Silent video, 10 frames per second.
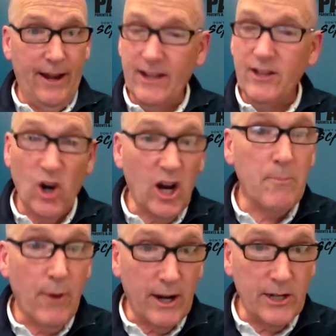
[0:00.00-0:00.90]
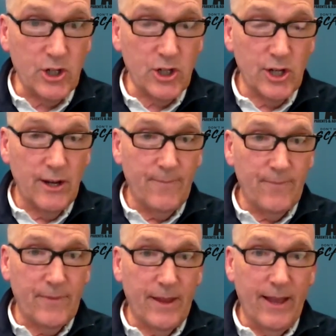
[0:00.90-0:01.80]
he took a bunch,
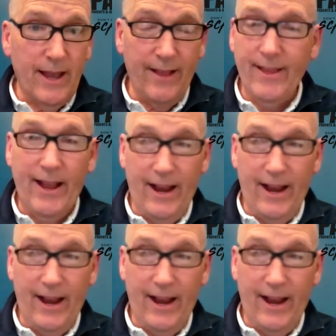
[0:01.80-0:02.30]
and